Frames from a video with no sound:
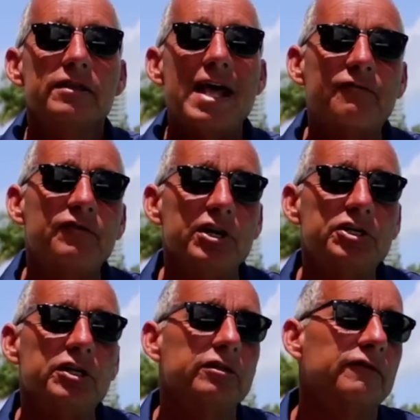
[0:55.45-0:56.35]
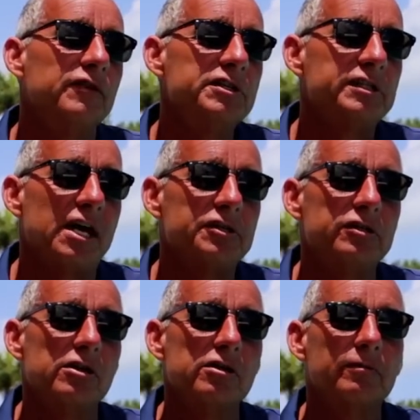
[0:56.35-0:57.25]
not finishing their freestyle
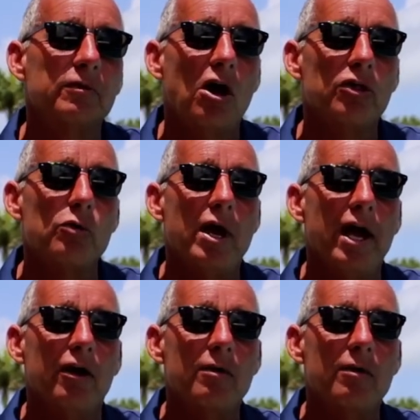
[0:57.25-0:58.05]
stroke all the way,